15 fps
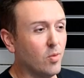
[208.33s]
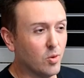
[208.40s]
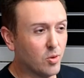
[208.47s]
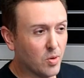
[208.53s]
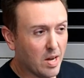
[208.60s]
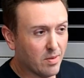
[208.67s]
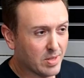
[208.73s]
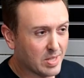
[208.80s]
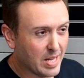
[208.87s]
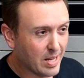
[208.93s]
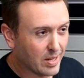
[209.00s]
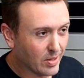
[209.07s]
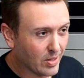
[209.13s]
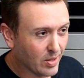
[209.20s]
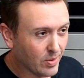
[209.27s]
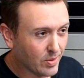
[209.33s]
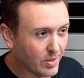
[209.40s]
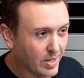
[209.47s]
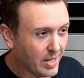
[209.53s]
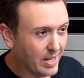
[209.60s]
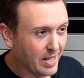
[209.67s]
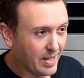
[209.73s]
If you do have a
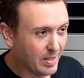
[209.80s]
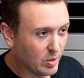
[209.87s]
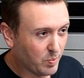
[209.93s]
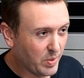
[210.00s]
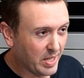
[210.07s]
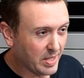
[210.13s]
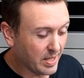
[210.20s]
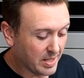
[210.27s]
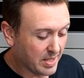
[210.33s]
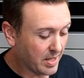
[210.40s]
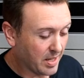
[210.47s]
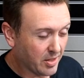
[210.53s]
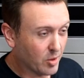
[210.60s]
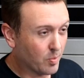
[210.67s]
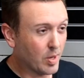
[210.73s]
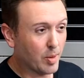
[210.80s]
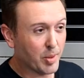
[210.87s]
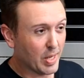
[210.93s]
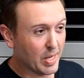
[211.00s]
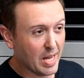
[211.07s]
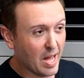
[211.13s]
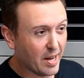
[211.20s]
standalone, it's speed density and you're
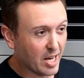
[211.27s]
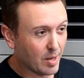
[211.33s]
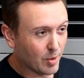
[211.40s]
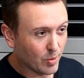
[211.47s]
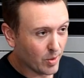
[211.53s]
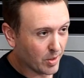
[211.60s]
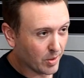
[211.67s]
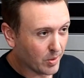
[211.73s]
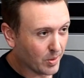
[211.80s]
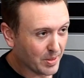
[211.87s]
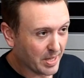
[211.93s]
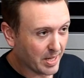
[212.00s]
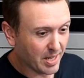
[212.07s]
probably not gonna be running a